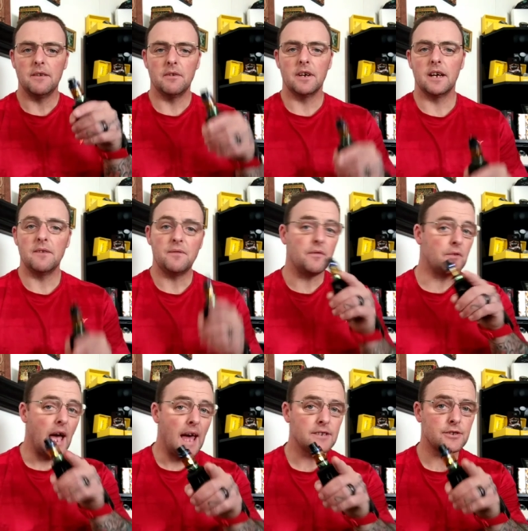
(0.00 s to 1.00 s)
Leave a, if
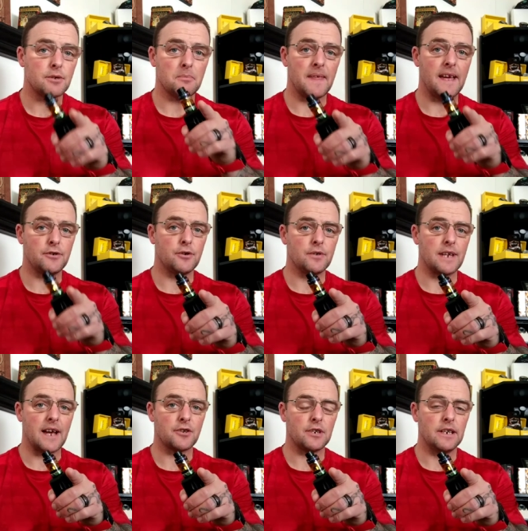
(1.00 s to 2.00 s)
you've got some of their
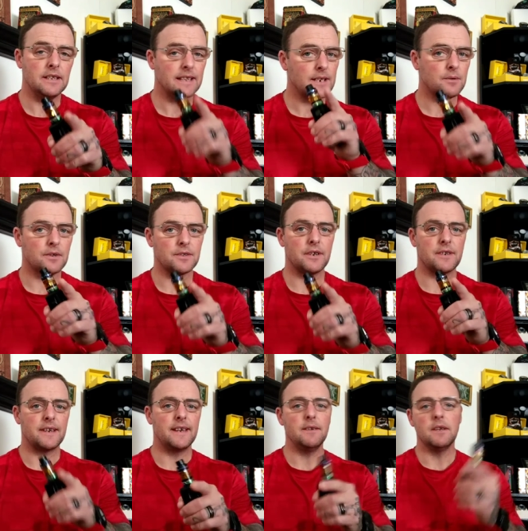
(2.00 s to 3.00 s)
juice actually, that's what I was
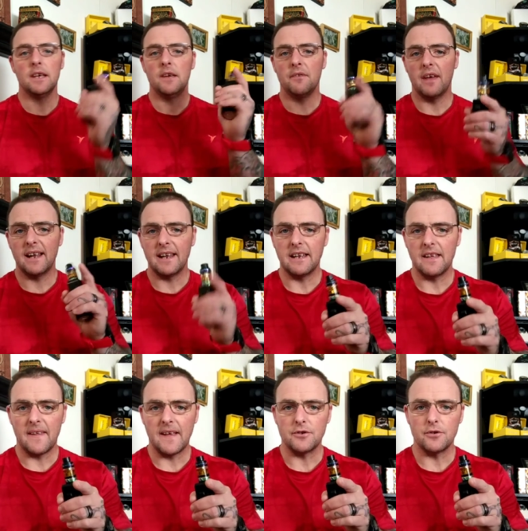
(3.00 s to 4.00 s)
going to say. If you had
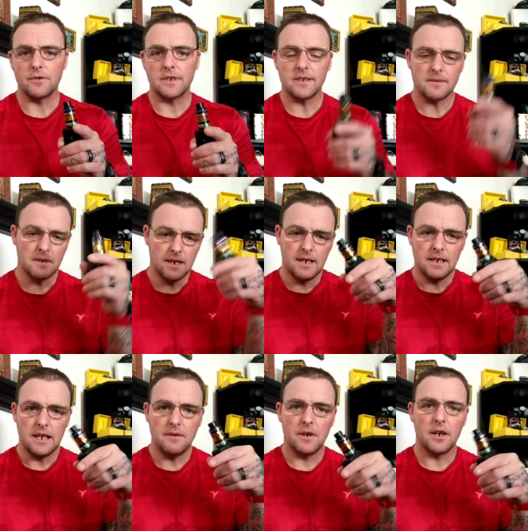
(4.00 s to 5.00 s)
any of their juices,
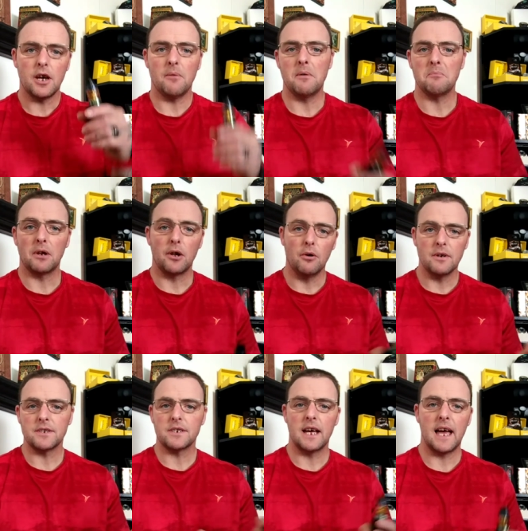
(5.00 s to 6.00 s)
leave a comment
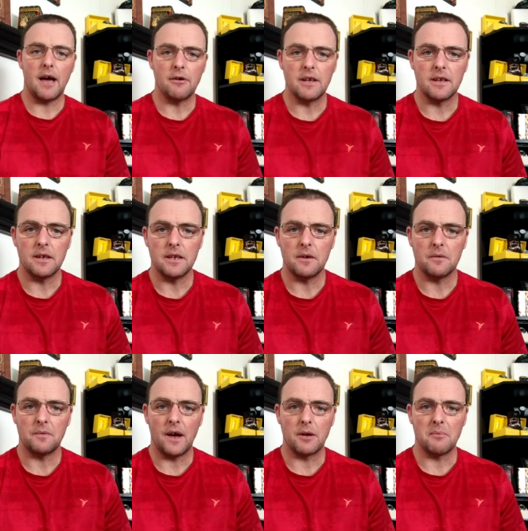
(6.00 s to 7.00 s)
below as to how you,
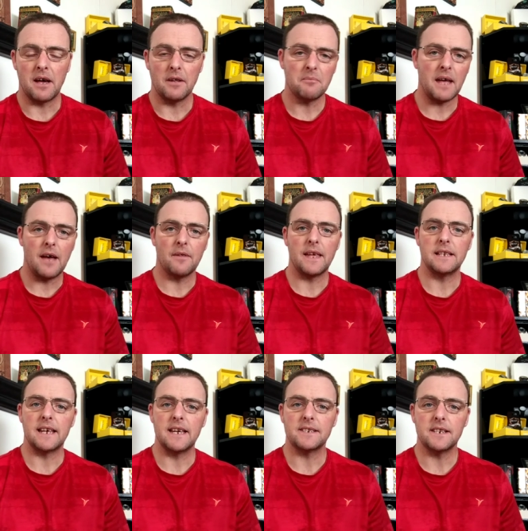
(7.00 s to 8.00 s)
you felt about them, how
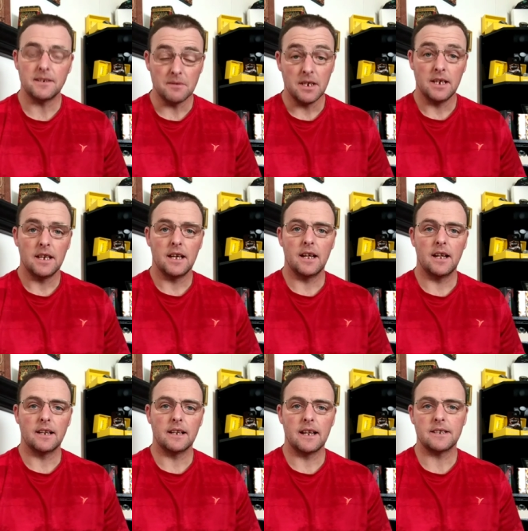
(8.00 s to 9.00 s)
they tasted.
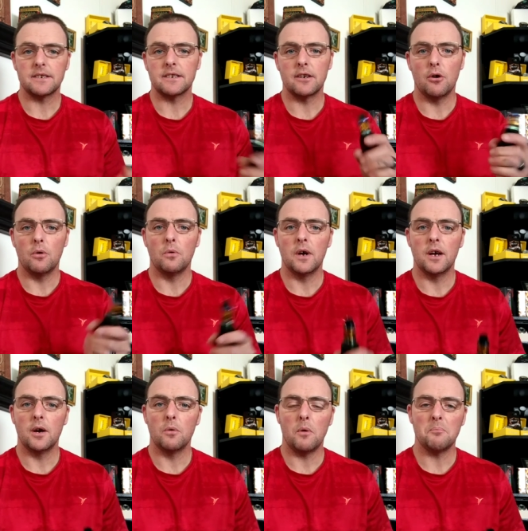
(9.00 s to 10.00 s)
And let's know
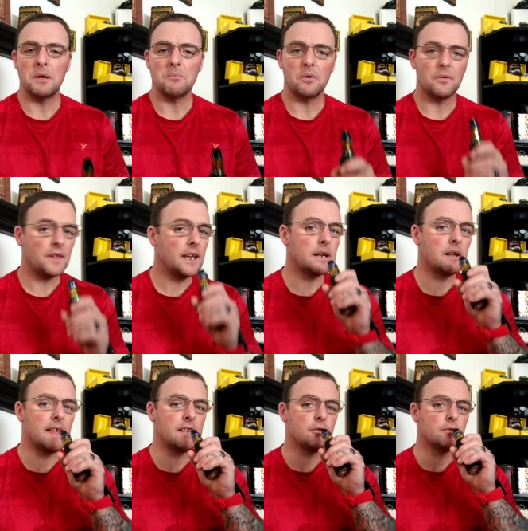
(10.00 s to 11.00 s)
uh, what people are
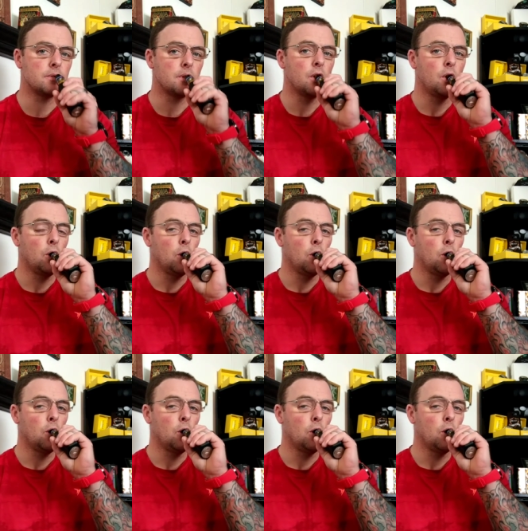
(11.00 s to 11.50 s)
thinking of their juice.